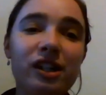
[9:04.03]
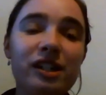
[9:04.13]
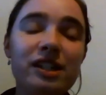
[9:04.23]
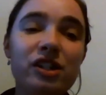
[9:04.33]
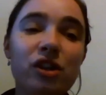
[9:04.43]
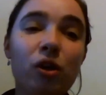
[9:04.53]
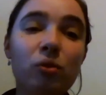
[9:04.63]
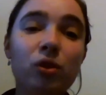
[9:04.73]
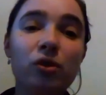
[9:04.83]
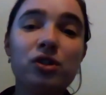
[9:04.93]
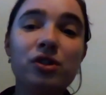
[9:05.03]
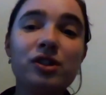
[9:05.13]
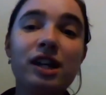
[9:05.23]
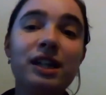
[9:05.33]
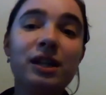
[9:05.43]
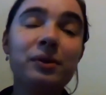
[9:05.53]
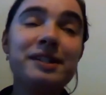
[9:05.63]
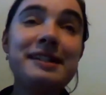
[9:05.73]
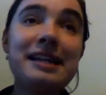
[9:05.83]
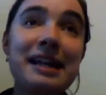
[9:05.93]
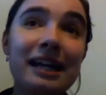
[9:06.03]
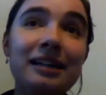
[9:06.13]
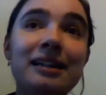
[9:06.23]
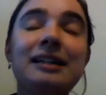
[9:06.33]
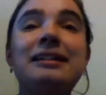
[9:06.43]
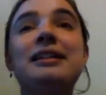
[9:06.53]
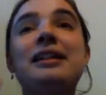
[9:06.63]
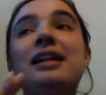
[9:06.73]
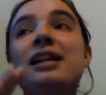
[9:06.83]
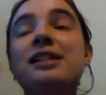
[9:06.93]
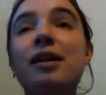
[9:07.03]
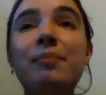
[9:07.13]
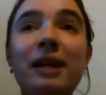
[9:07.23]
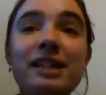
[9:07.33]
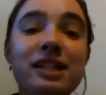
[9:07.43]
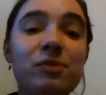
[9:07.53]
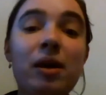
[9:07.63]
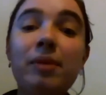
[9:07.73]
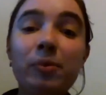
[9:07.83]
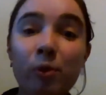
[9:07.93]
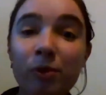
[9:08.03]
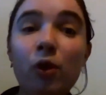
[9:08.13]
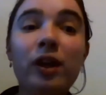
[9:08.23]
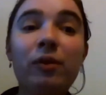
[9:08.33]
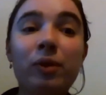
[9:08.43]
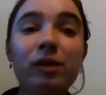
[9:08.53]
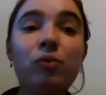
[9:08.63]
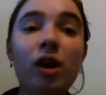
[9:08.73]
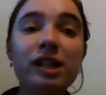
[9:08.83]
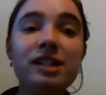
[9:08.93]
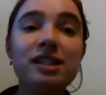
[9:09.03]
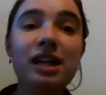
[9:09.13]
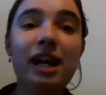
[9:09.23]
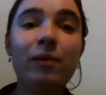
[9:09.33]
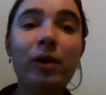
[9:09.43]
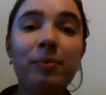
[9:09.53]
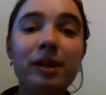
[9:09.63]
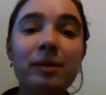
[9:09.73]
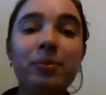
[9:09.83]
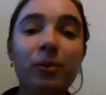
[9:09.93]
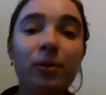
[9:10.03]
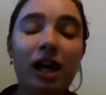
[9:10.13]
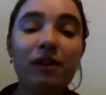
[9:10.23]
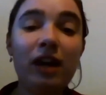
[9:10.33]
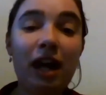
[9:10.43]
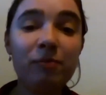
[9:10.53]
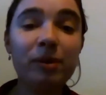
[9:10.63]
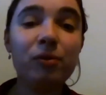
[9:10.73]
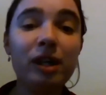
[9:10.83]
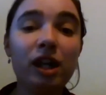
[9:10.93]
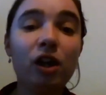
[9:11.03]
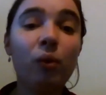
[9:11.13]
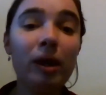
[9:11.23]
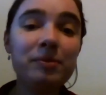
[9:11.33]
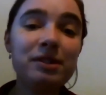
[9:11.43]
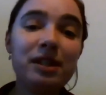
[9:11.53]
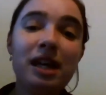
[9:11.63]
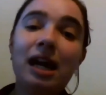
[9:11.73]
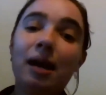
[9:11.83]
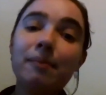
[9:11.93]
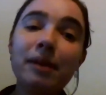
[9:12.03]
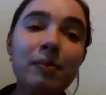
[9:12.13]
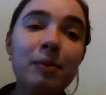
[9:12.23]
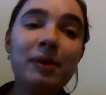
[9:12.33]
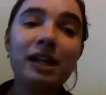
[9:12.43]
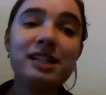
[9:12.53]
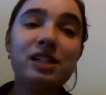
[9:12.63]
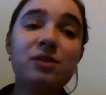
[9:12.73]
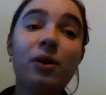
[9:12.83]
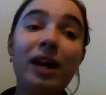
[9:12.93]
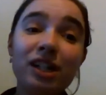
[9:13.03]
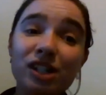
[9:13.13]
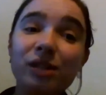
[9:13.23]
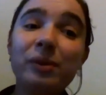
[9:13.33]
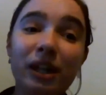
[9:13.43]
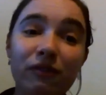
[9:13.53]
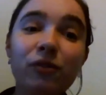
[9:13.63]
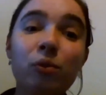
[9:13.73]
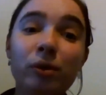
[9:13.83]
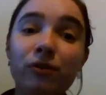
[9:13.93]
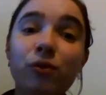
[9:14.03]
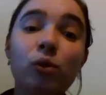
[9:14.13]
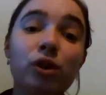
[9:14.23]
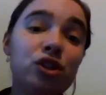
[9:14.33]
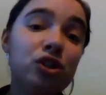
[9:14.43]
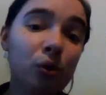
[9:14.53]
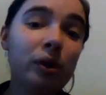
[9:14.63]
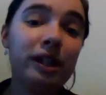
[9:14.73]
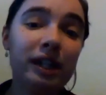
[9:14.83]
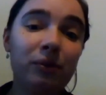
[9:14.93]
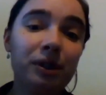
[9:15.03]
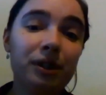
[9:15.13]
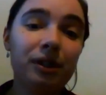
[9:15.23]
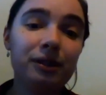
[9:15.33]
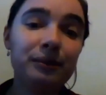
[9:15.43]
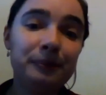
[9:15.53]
idea to hold on to, because I think we're seeing some places where maybe we've got that really right and where people have been really equipped, and maybe places where actually we've fallen short in that regard.